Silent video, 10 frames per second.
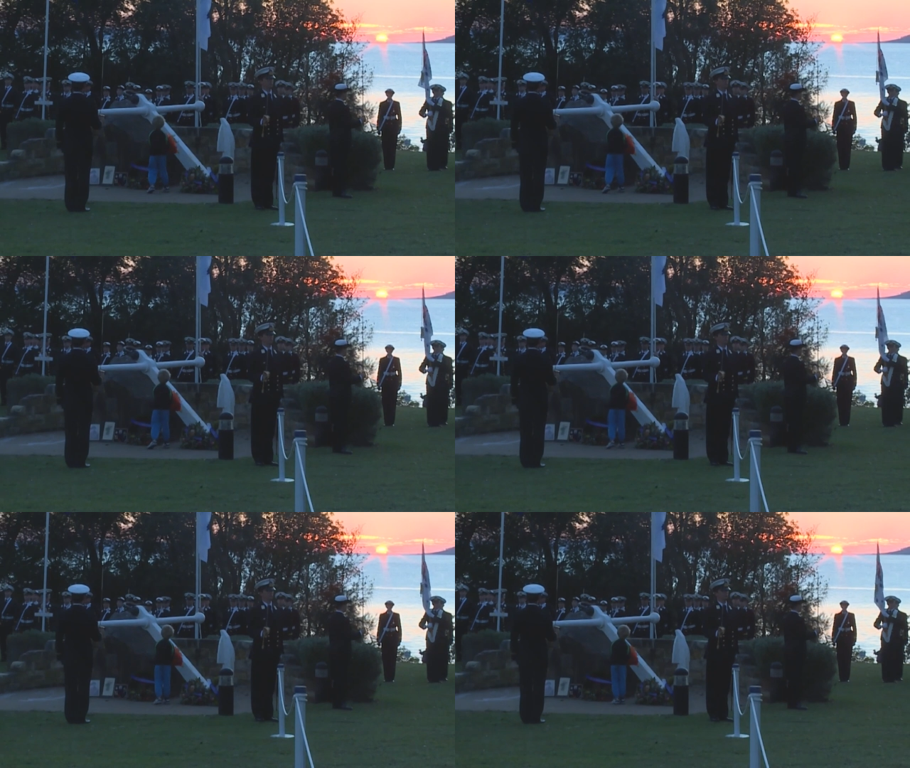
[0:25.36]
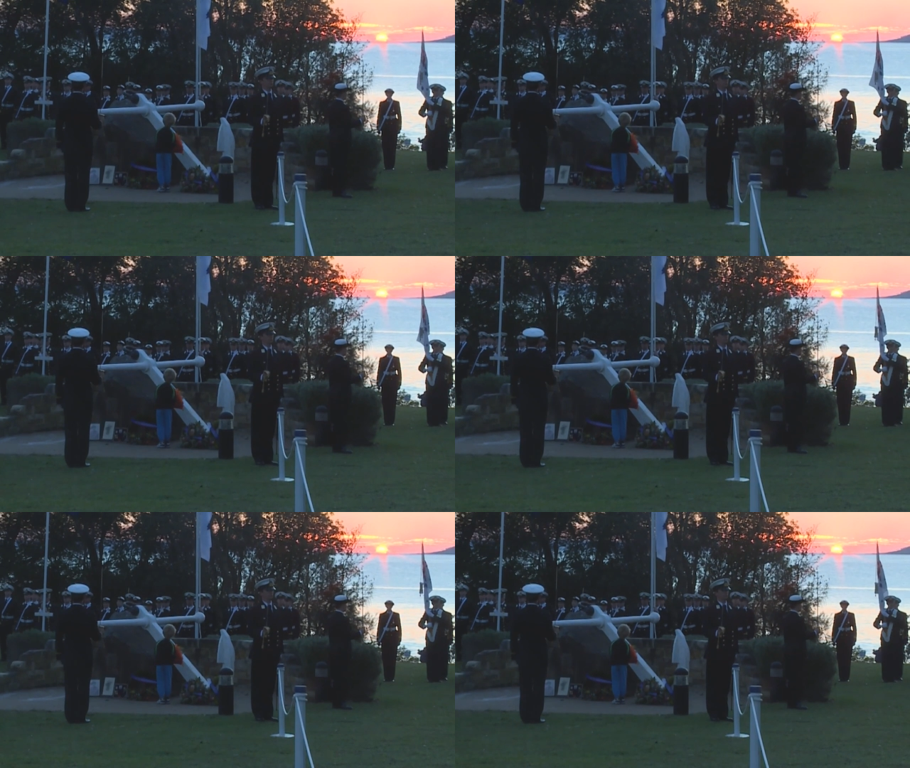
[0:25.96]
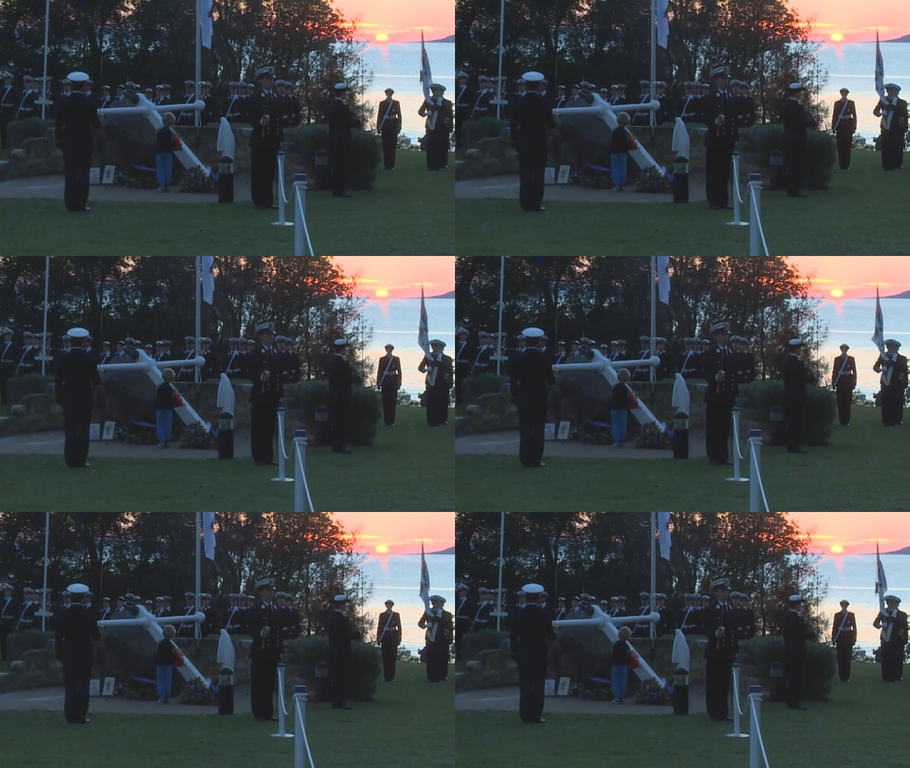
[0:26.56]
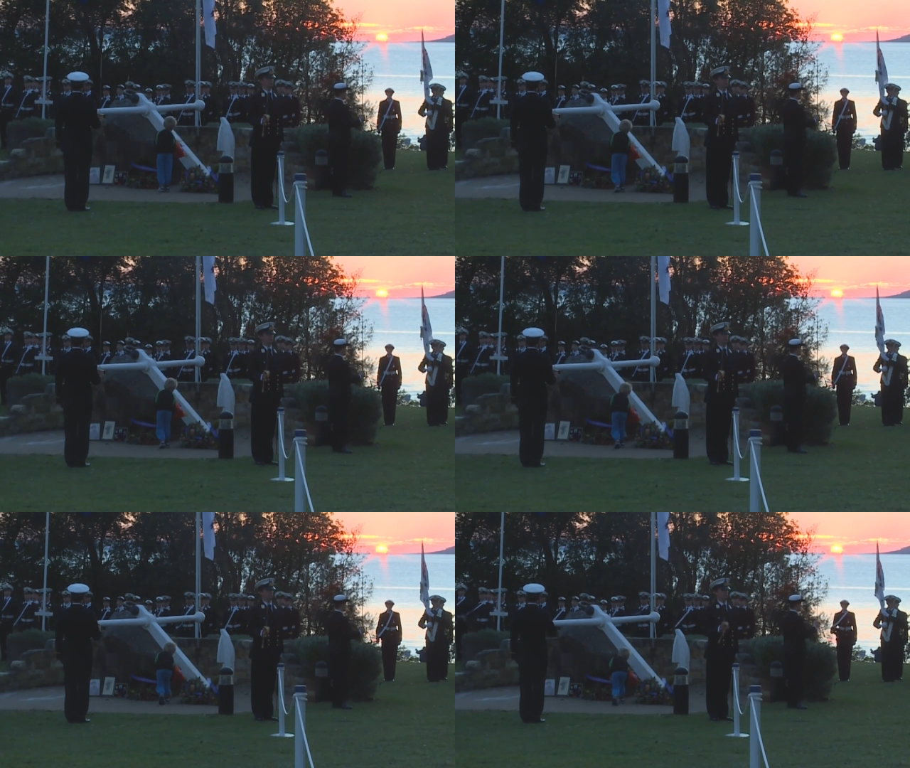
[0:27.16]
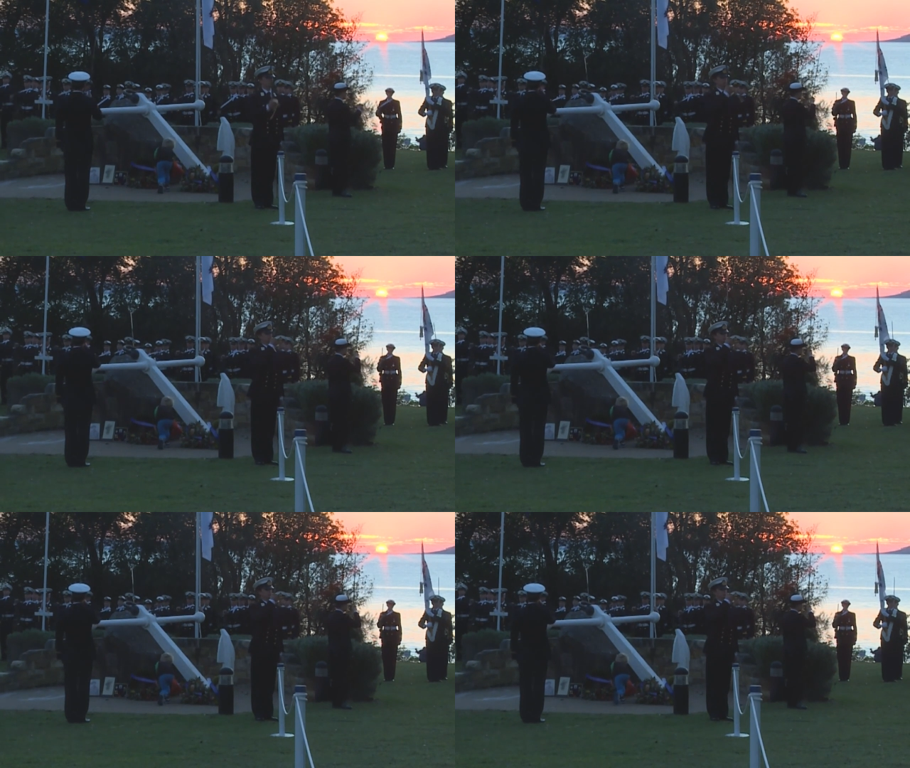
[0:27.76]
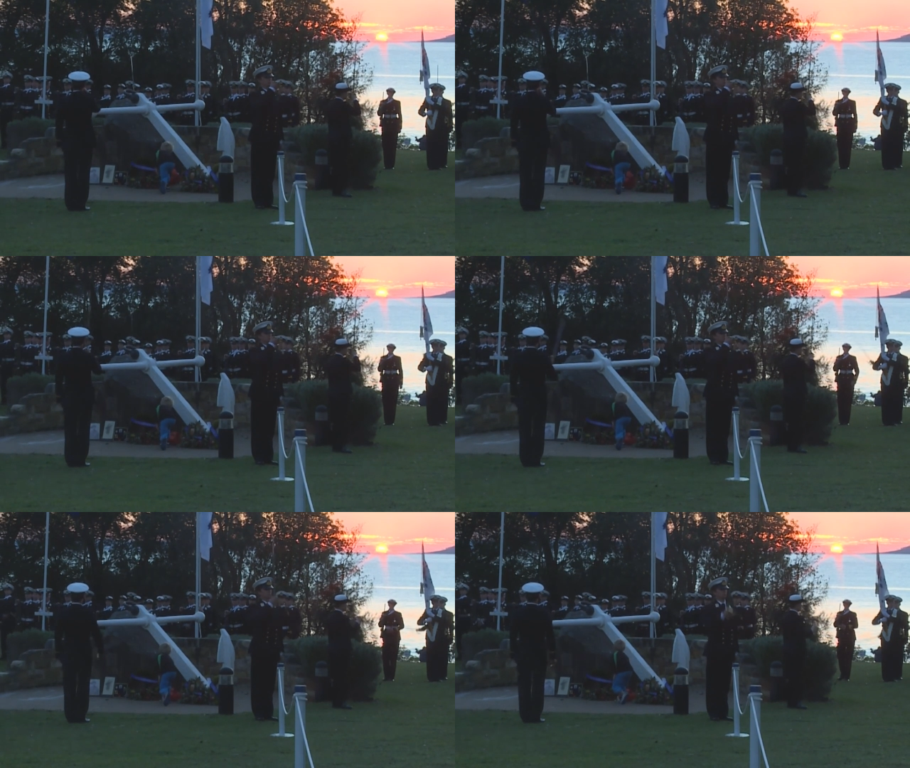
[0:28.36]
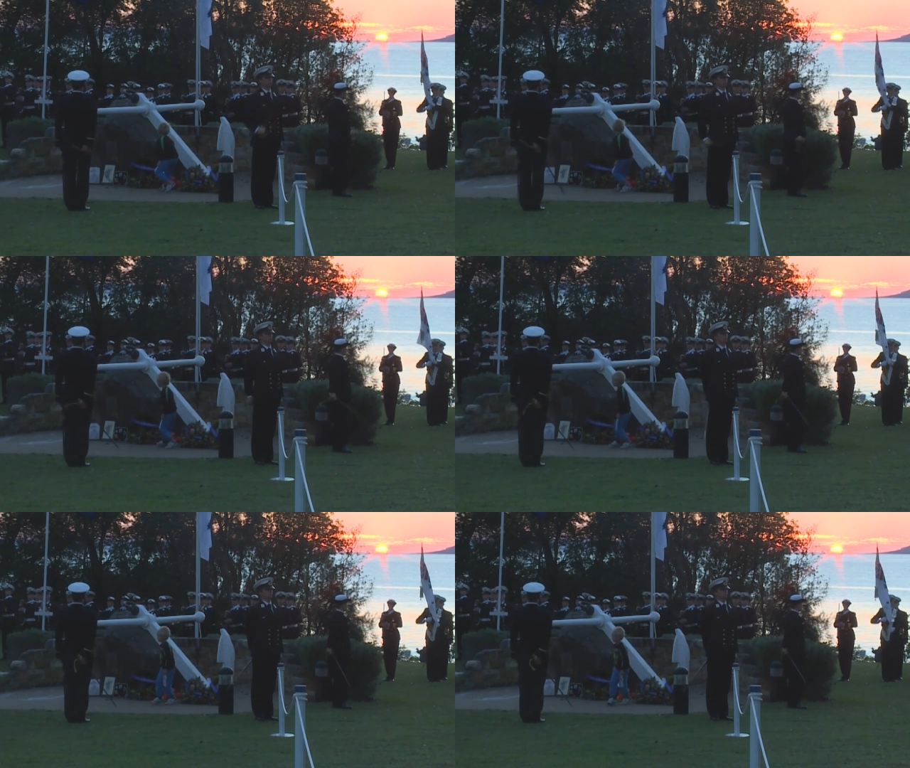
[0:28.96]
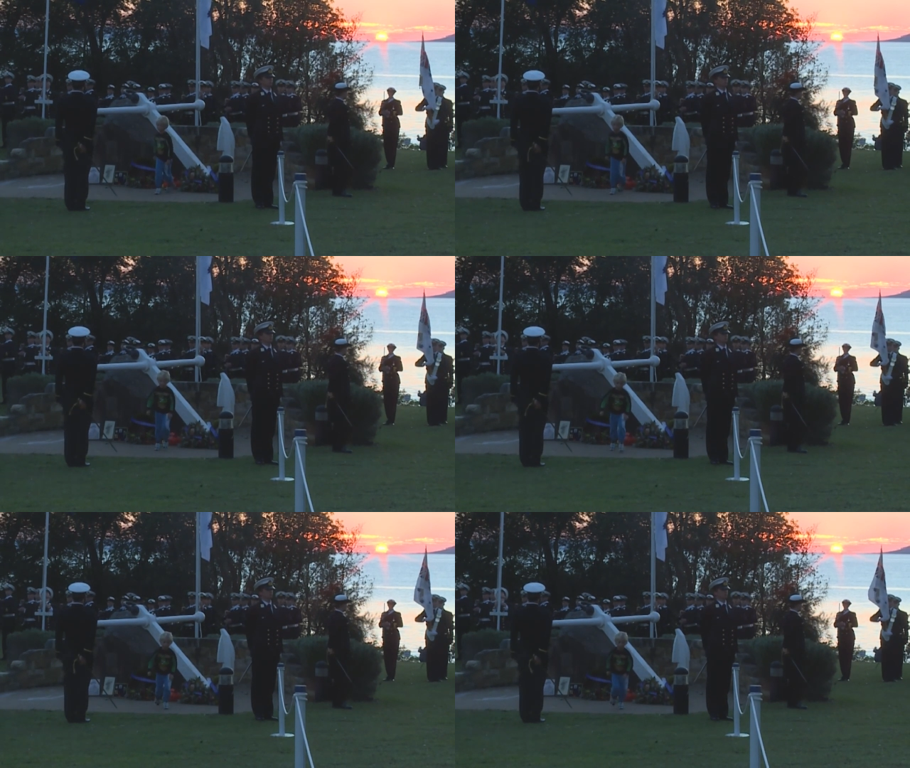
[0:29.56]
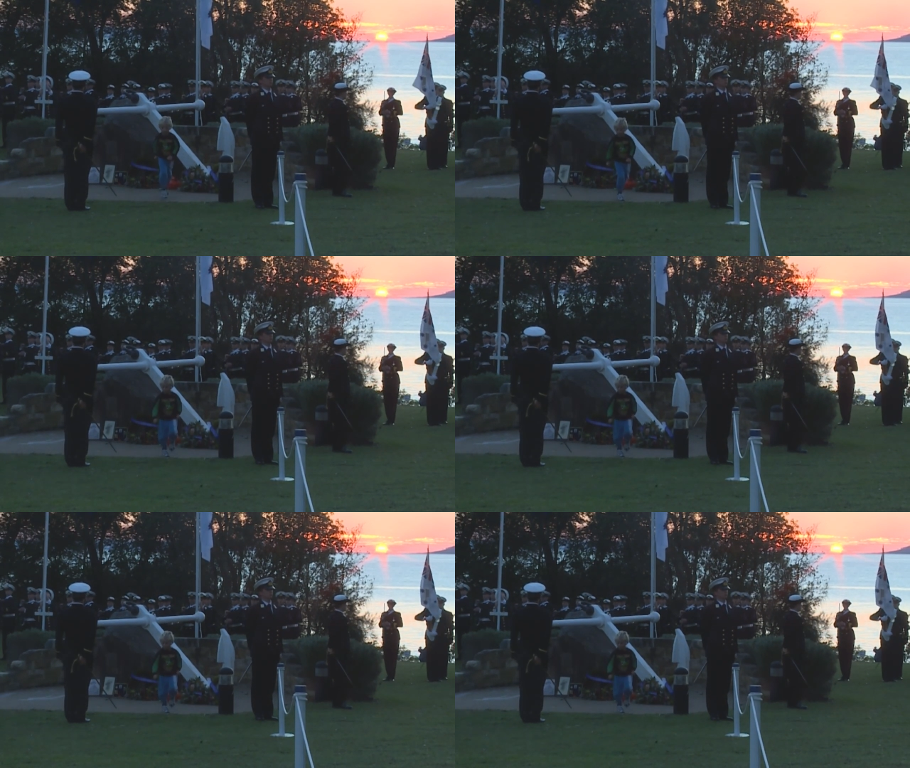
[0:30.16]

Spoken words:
No face is visible, so there are no lips to read.